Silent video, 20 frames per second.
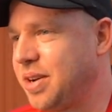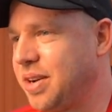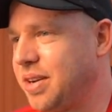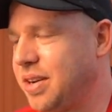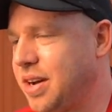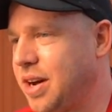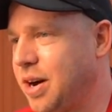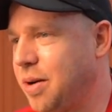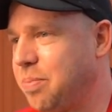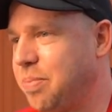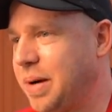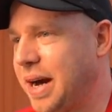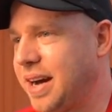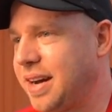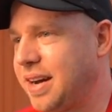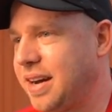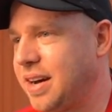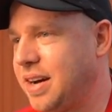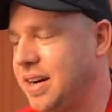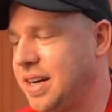cut
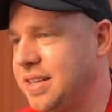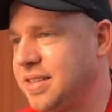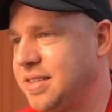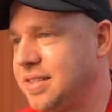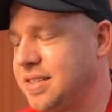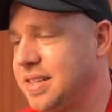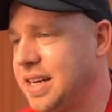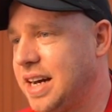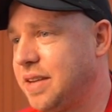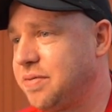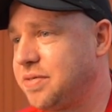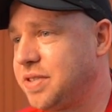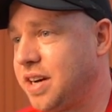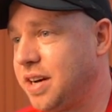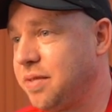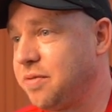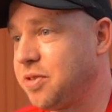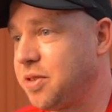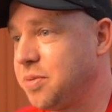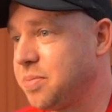back and have
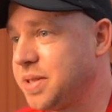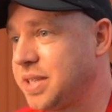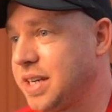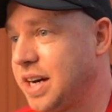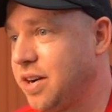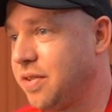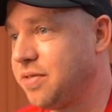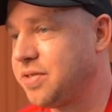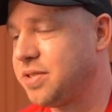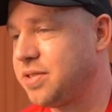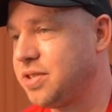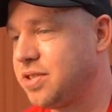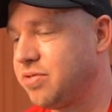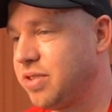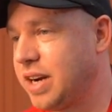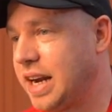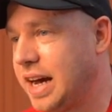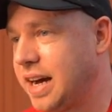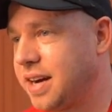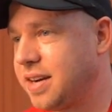time for themselves and to
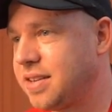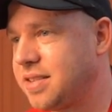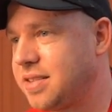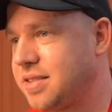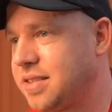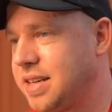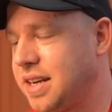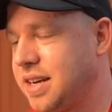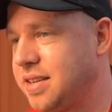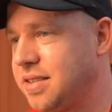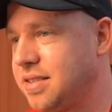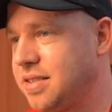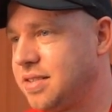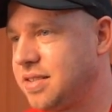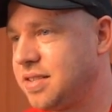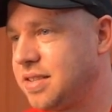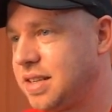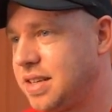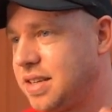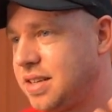relax and